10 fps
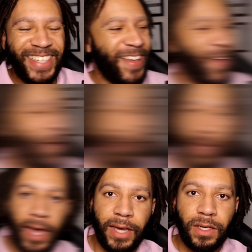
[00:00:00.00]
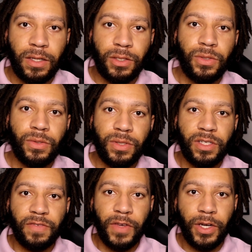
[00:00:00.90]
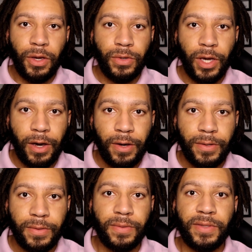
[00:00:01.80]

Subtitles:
And that concludes this video, y'all.